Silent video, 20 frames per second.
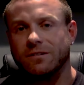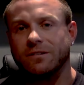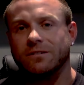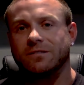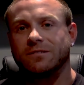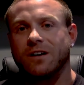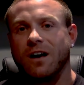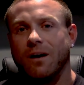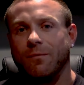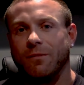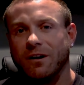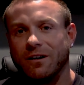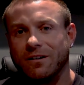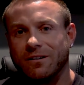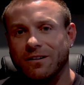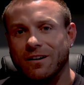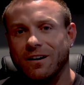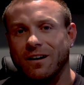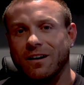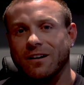It's coming,
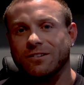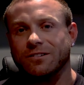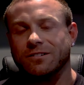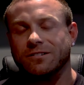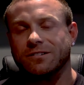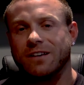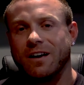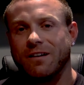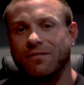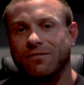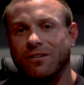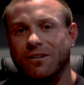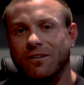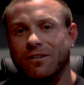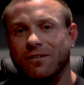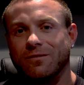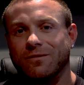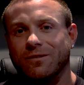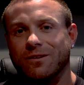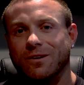and I just have
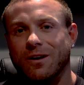to